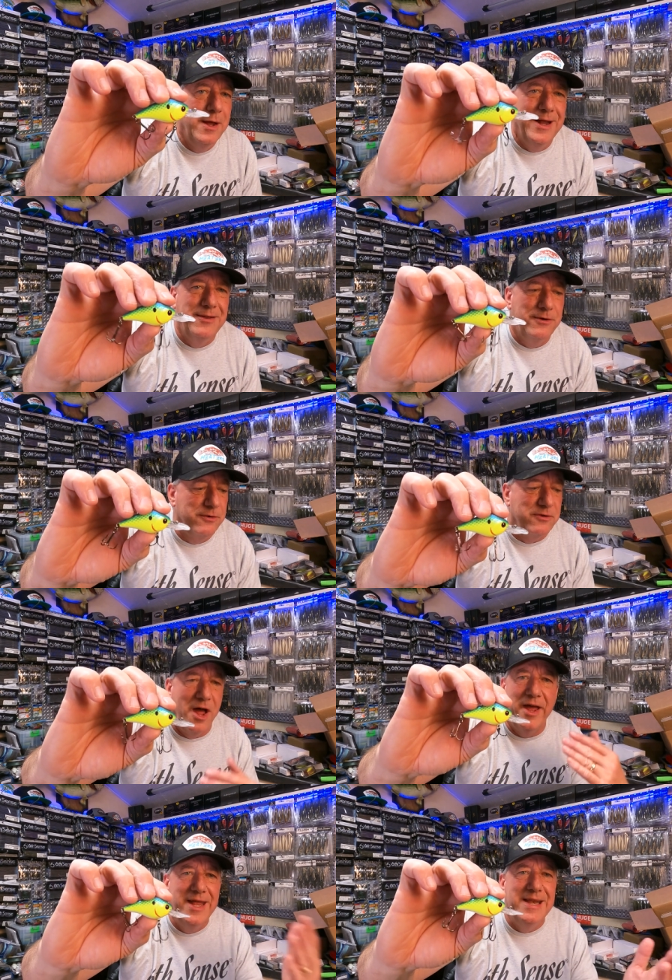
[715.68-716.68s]
and they're just
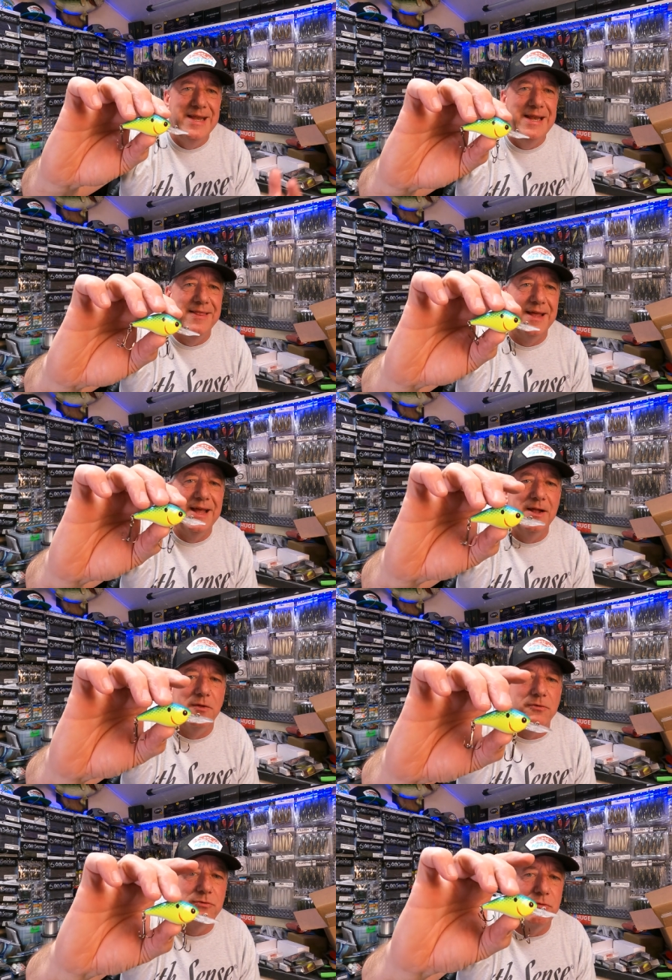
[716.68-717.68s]
not hitting anything
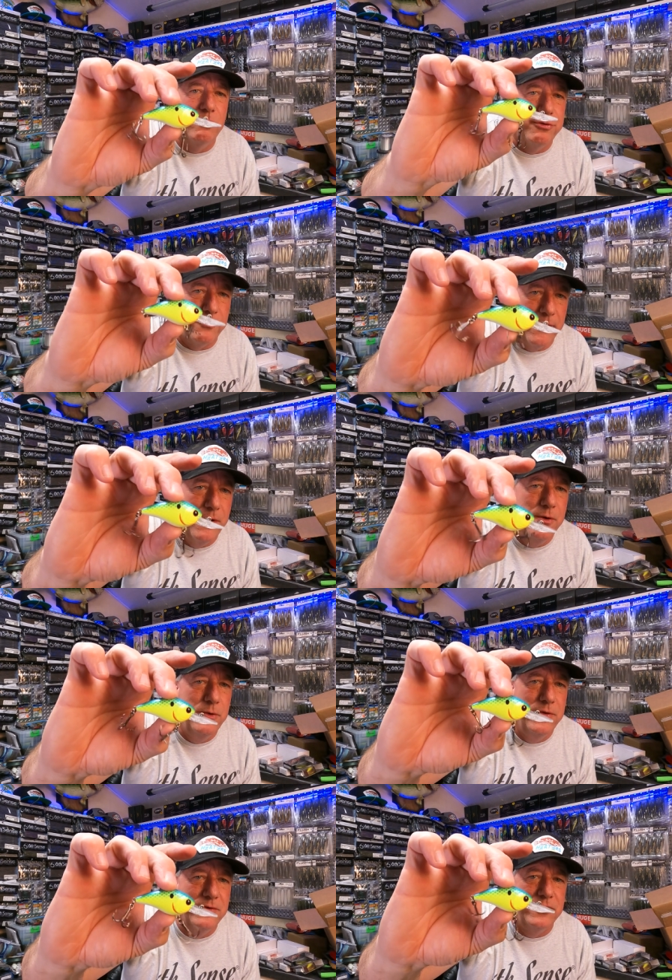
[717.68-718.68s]
else,
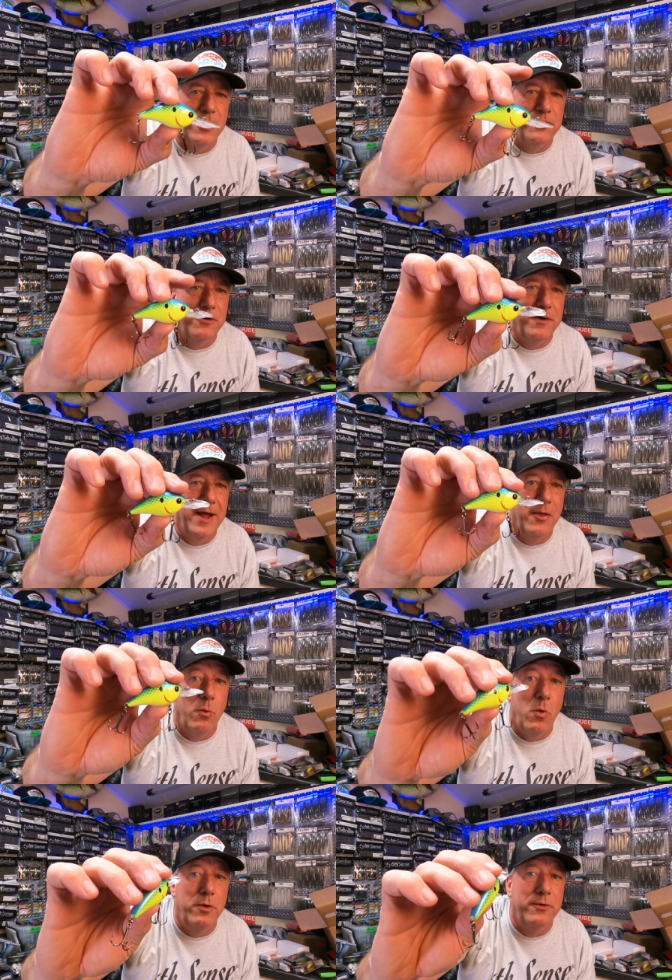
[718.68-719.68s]
throw this color. Now
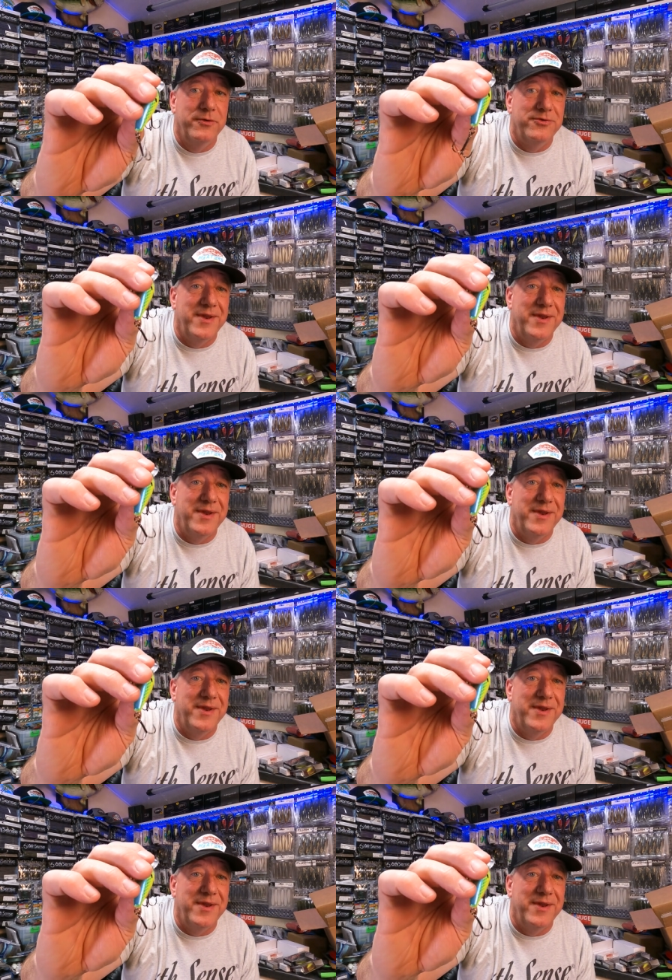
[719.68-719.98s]
the water is